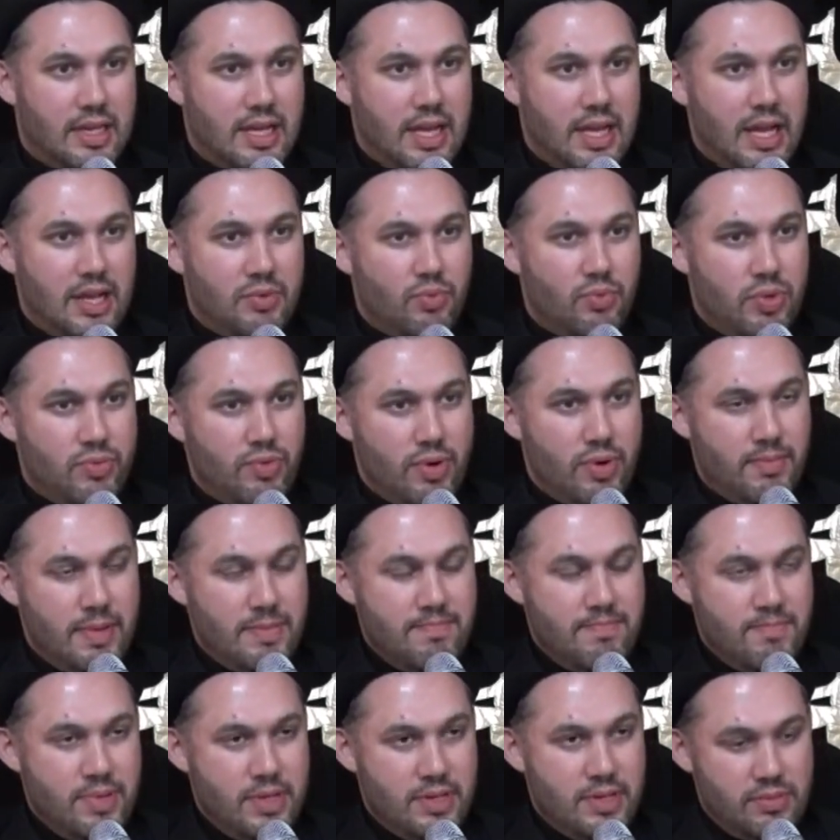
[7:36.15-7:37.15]
And we
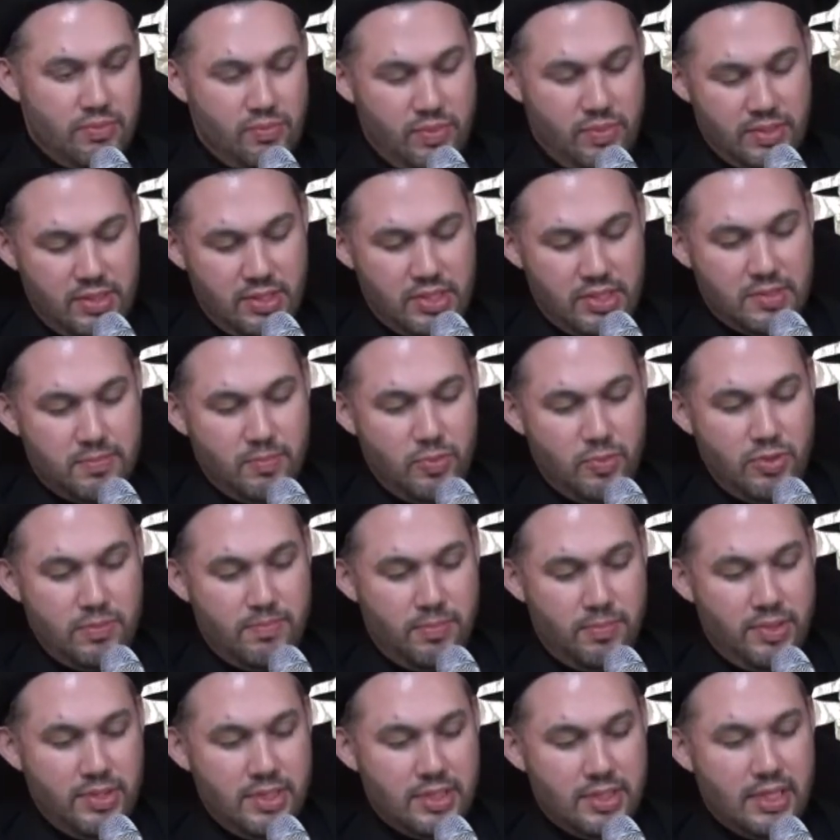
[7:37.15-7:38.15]
remember when the small
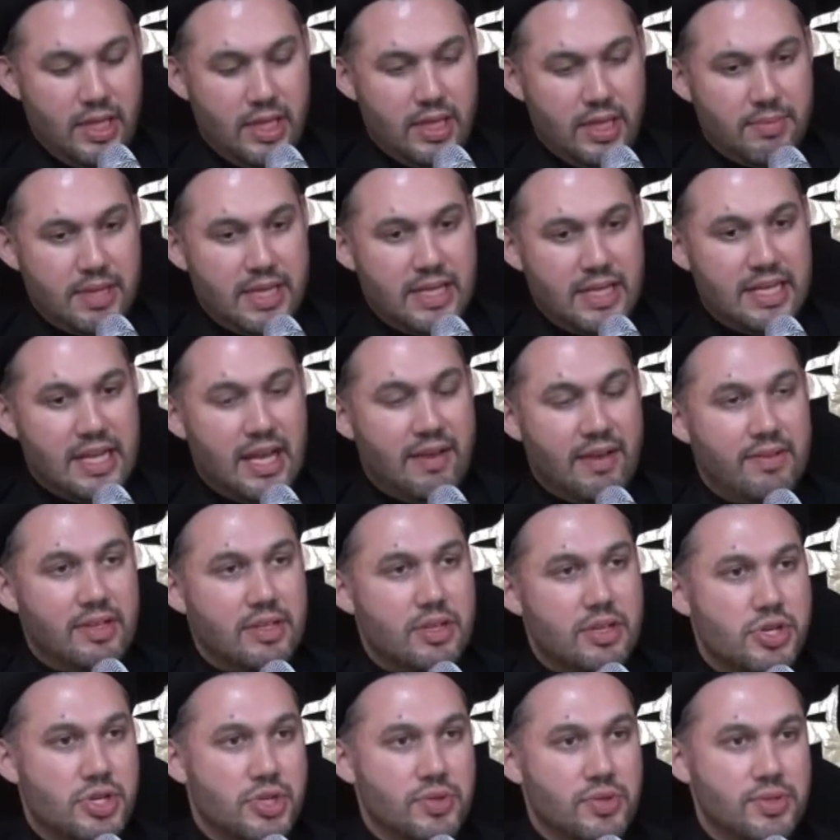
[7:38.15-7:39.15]
boy came, he didn't have any
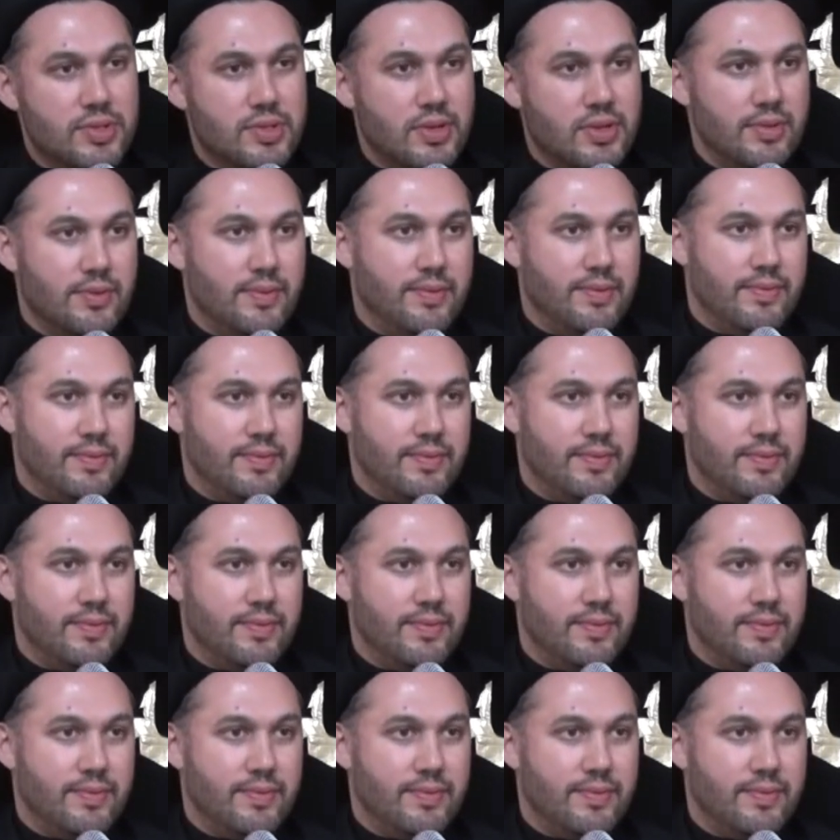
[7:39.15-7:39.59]
shoes on.